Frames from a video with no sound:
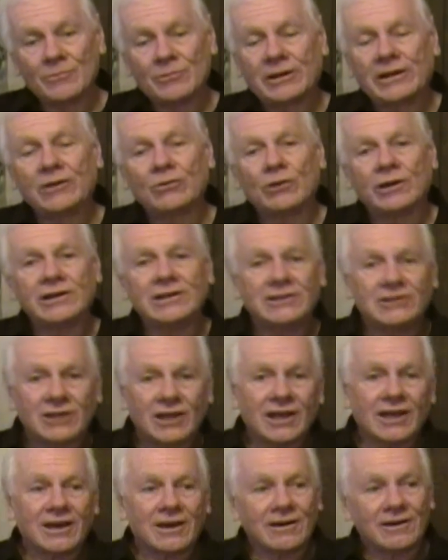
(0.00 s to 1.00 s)
But anyway,
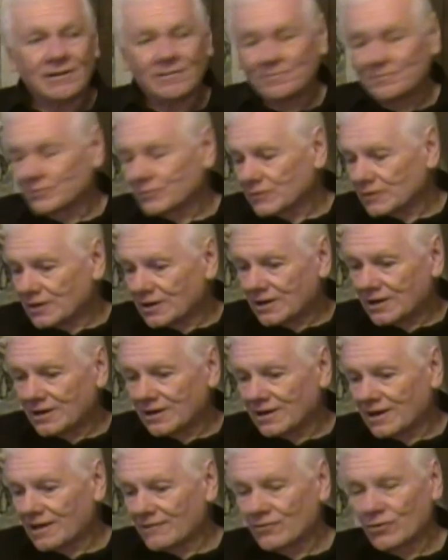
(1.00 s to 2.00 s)
take care.
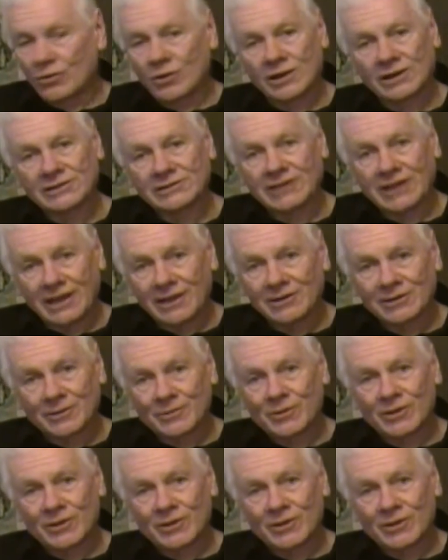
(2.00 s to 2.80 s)
Have a wild day in